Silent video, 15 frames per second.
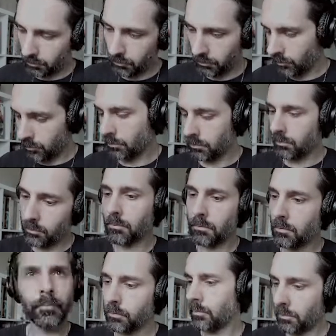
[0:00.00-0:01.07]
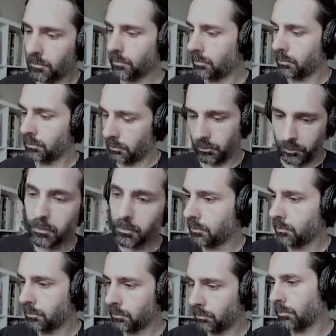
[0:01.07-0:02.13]
necessarily really use,
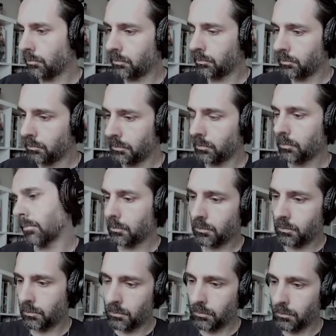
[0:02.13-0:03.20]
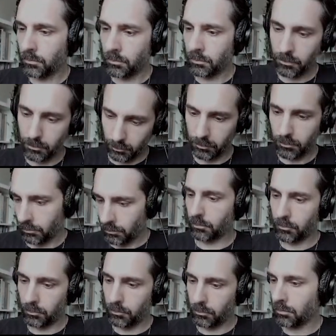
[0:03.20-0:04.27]
or you can, but it takes a long time. It's very
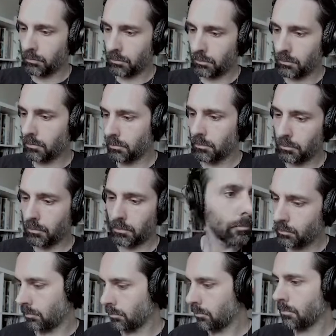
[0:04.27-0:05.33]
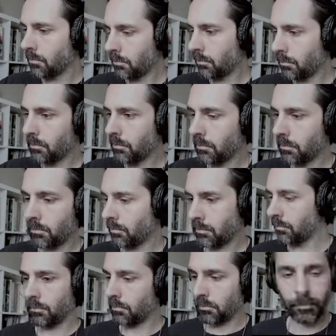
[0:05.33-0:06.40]
tedious in traditional media,
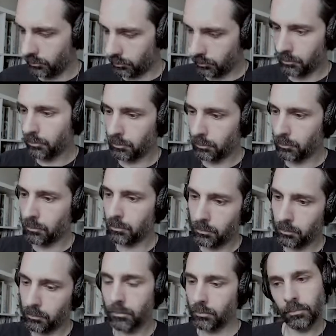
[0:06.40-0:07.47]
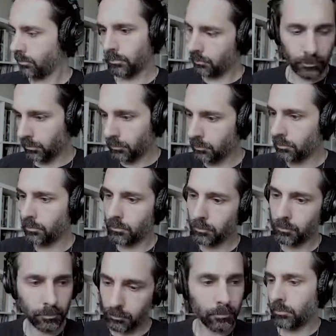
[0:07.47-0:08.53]
and so that's kind of cool. It's just like pushing an
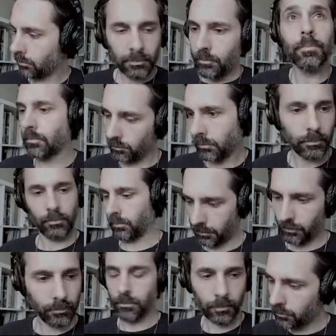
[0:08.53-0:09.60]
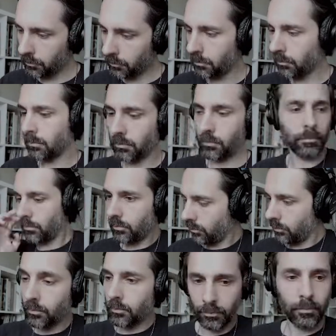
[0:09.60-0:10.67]
envelope using the medium that you got.